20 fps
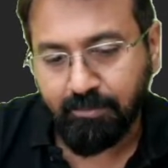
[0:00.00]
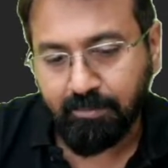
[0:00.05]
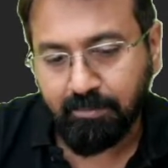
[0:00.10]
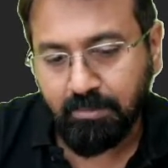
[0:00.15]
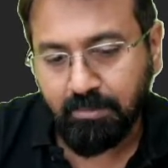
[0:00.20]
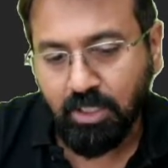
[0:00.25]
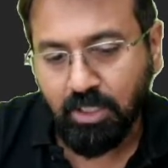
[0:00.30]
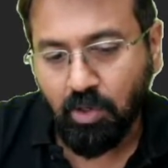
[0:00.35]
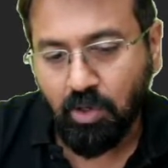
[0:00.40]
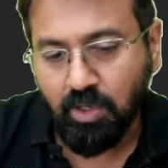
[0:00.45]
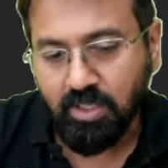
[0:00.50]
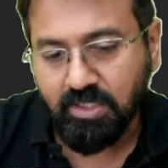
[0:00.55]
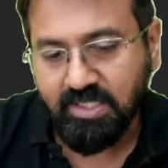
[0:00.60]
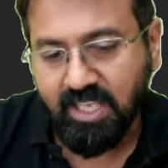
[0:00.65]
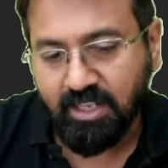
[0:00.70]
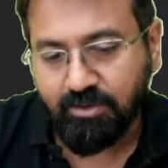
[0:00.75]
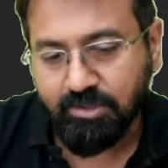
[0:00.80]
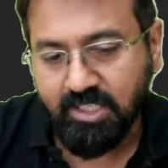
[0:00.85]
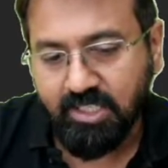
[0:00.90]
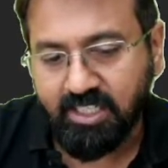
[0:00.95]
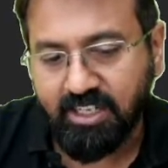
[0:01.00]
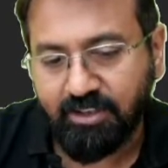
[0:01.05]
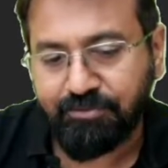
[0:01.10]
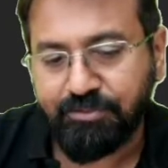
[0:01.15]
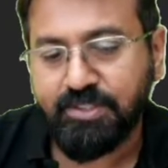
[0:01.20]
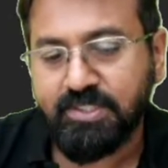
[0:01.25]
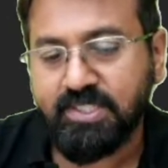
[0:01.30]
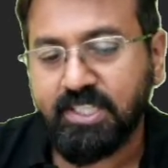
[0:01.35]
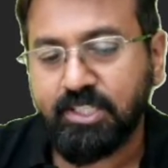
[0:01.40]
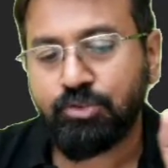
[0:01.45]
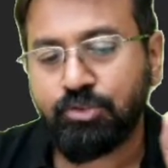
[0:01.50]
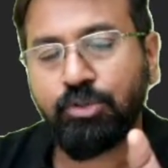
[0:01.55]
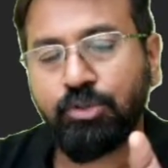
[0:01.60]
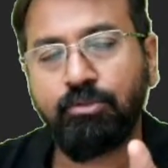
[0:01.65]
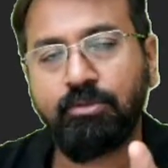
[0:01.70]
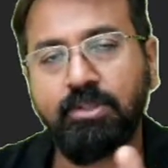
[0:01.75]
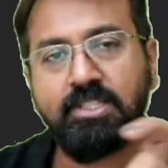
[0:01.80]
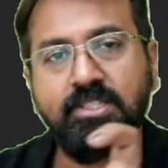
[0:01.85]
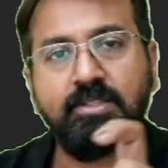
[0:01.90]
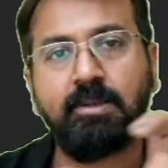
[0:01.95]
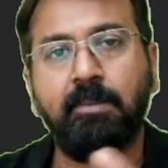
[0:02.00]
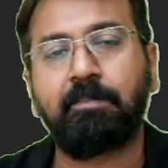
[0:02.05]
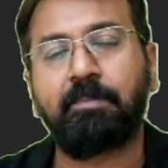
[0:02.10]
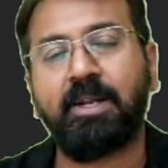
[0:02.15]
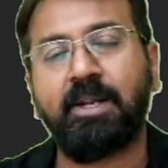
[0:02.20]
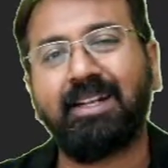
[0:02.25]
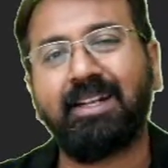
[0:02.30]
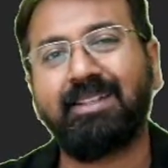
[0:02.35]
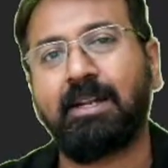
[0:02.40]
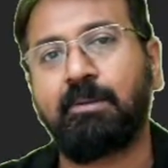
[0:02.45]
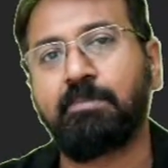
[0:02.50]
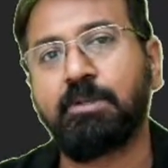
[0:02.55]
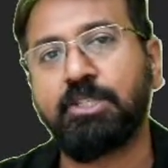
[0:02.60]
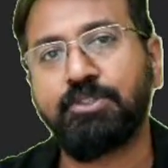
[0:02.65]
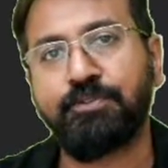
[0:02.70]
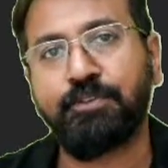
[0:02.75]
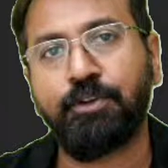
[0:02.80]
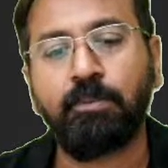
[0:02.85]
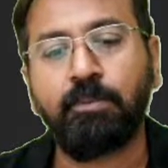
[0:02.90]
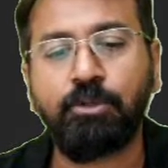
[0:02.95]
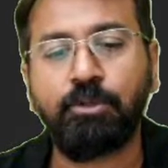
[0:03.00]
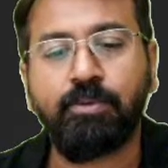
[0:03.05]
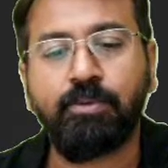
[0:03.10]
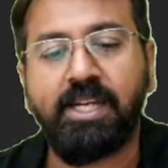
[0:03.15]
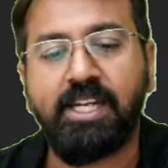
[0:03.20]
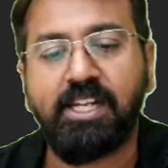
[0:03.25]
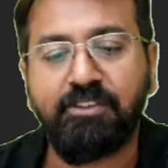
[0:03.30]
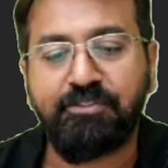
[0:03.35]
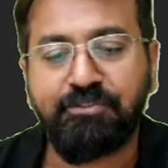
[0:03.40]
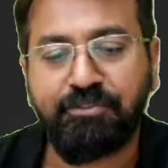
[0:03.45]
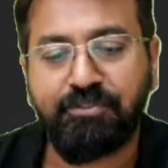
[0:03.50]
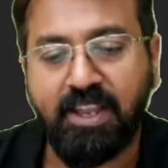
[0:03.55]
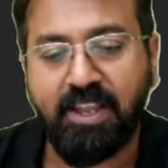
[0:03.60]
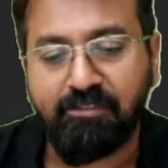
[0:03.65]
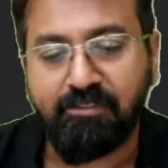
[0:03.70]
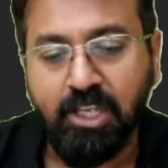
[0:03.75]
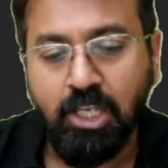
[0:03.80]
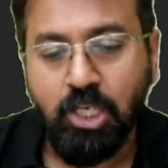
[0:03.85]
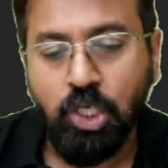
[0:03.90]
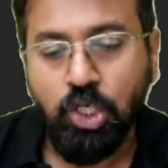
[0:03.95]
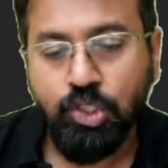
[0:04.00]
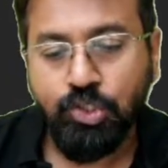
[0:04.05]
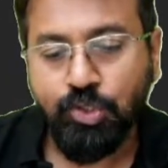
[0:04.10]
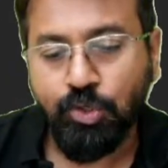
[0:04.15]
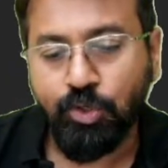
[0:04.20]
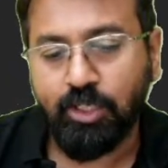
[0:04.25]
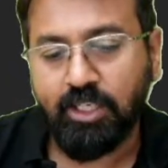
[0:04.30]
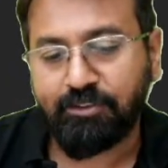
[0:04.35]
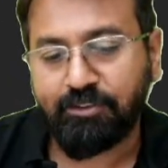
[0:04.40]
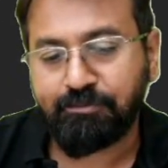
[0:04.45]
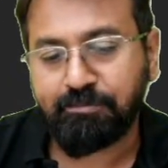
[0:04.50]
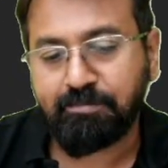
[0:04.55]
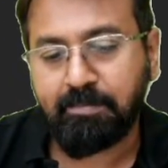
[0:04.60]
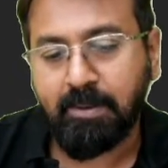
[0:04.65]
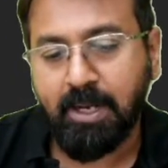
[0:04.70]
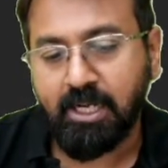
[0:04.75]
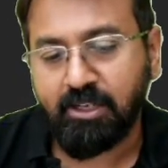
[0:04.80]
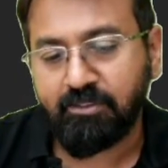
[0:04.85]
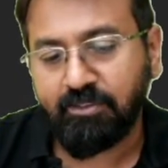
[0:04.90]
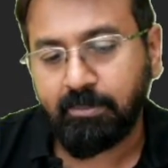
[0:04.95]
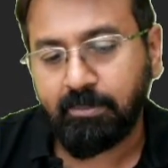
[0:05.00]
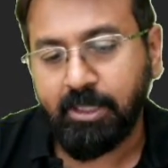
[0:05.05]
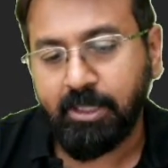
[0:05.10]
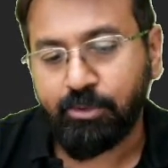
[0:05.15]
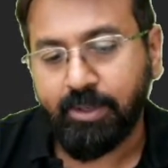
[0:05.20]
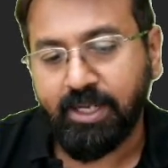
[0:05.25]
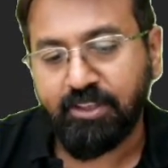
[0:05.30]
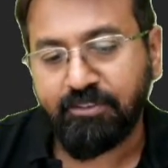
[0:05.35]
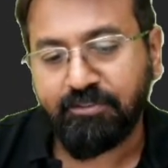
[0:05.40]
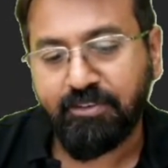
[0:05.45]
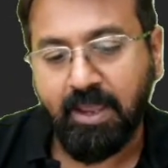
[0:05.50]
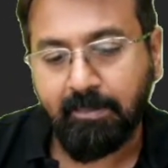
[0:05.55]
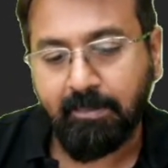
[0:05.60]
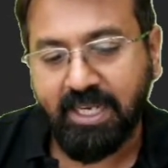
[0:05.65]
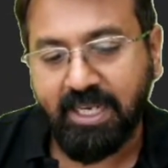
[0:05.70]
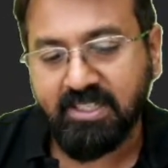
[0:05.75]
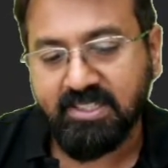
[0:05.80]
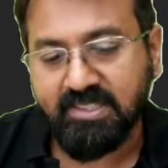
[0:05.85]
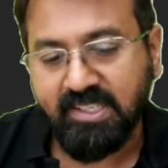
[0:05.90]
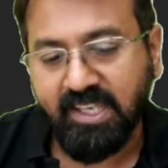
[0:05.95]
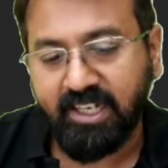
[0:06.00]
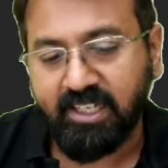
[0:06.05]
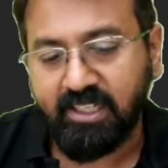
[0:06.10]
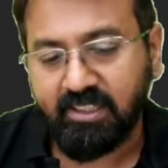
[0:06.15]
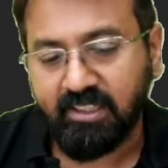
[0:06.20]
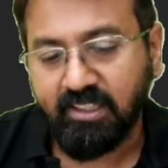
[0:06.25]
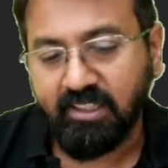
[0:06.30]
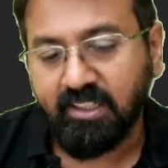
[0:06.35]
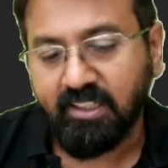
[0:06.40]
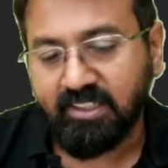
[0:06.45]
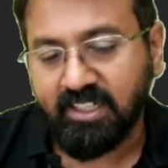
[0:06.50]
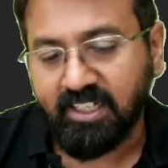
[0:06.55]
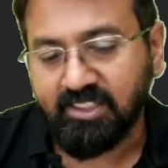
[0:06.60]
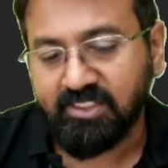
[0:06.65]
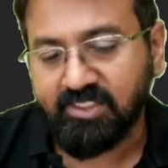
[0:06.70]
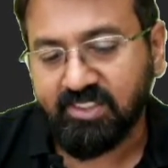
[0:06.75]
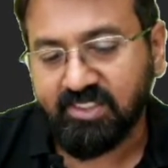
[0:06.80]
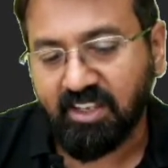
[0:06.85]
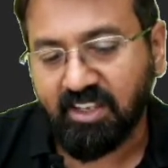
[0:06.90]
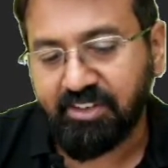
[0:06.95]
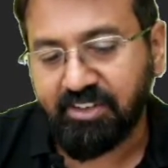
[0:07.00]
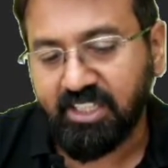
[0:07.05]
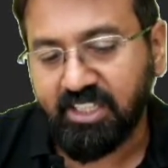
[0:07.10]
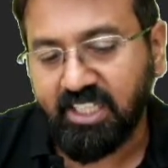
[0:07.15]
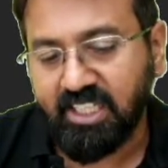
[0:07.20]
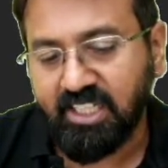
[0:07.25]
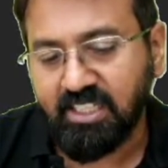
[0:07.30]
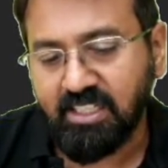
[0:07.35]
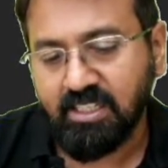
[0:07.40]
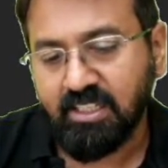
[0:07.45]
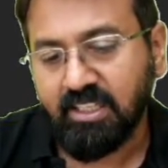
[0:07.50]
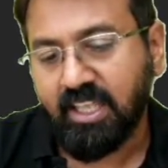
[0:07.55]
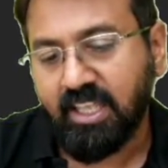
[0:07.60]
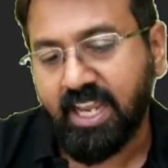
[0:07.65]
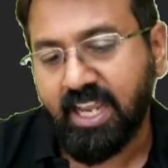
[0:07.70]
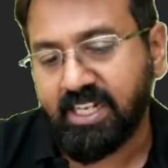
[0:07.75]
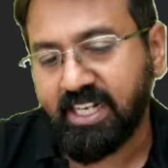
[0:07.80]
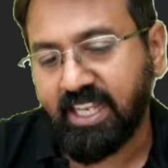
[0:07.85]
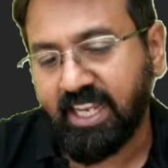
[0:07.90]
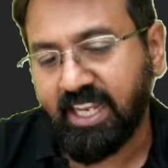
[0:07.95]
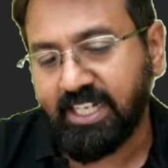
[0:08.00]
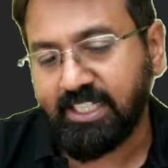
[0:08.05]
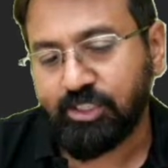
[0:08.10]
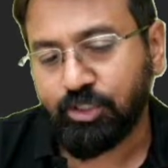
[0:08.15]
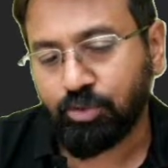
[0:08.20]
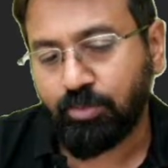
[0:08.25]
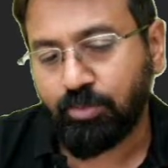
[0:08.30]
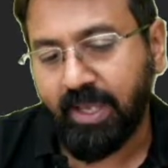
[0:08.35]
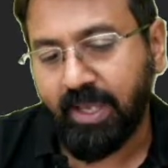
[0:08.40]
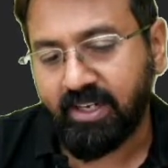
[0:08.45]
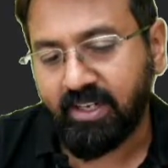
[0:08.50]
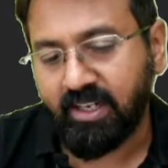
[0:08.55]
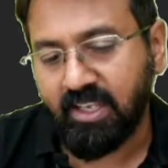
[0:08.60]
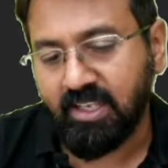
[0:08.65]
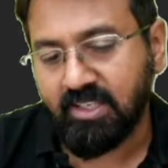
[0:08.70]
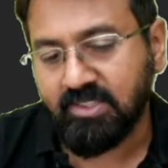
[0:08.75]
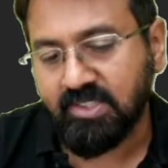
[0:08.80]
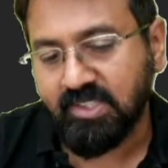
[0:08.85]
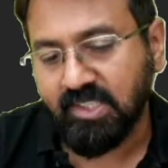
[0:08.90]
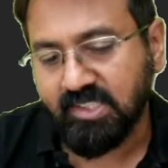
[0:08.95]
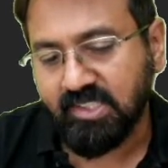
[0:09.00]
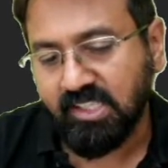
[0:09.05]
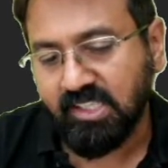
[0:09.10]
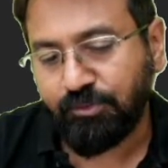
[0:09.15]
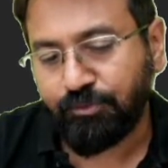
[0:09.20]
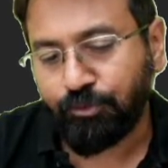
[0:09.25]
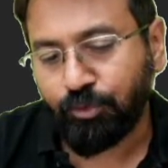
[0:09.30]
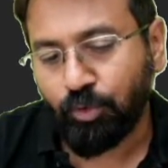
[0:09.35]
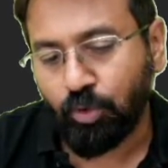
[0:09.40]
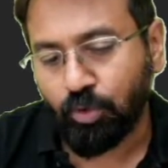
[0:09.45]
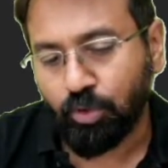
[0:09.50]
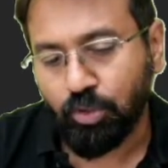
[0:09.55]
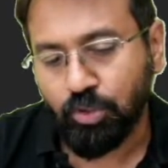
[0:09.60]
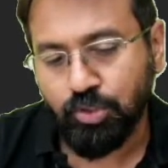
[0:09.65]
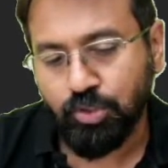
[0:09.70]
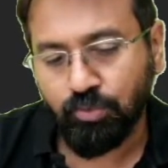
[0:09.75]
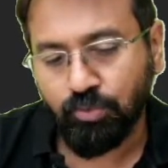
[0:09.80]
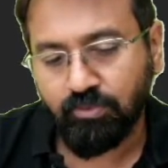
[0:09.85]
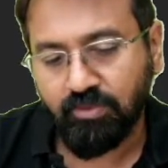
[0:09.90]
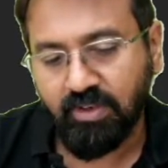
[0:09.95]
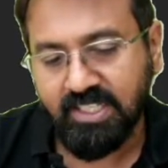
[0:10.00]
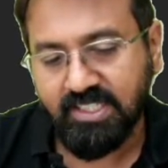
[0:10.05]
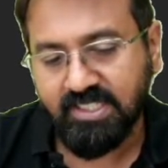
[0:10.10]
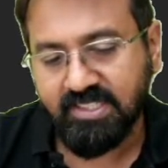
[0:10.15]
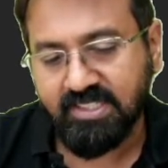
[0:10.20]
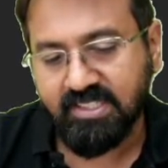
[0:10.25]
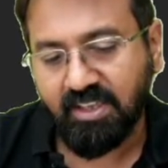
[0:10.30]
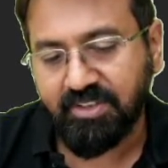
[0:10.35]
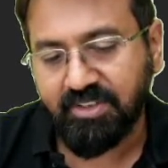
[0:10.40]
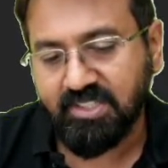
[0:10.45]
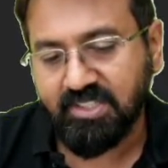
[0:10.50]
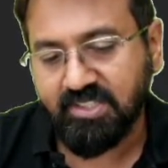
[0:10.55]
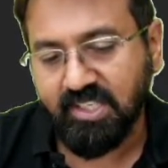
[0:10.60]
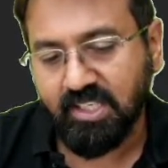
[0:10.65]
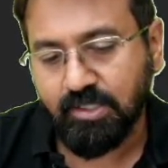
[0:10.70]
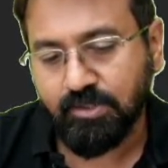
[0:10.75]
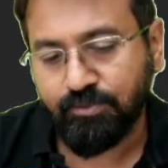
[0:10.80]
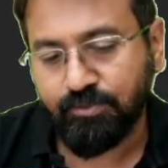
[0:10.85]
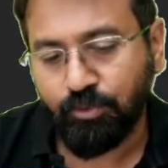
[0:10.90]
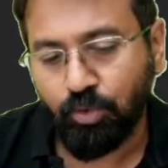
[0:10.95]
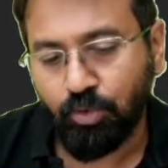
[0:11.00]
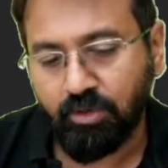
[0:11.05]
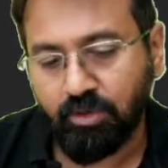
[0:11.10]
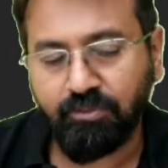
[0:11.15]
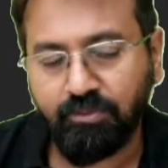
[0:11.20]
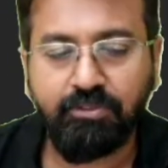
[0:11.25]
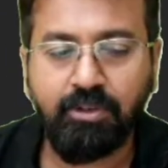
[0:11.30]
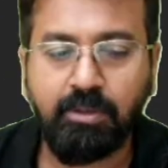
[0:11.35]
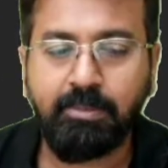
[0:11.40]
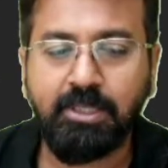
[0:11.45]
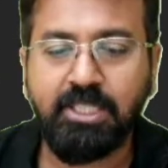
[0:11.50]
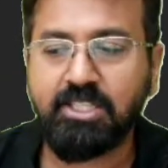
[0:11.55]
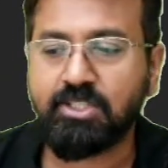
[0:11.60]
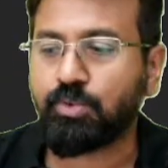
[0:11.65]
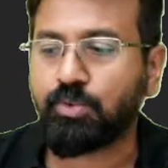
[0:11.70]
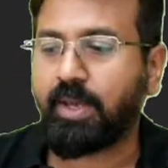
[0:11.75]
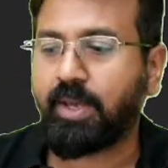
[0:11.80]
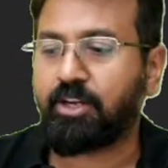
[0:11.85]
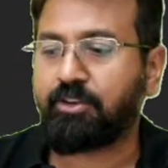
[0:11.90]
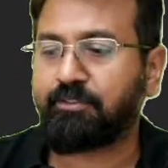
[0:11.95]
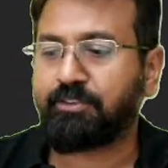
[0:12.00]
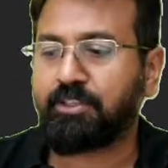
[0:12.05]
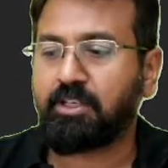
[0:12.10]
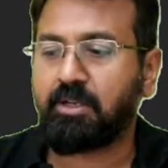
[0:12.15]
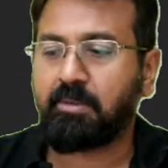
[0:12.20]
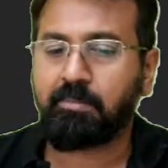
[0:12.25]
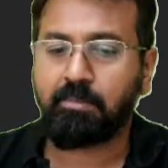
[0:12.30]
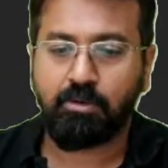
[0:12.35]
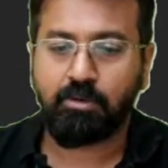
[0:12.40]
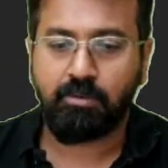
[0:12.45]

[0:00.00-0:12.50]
Because there was a deficit, so you will subtract that much from 25. So your left part will be 25 minus 8, that is 17, and 8 square is 64. So 1764 will be the square of the number.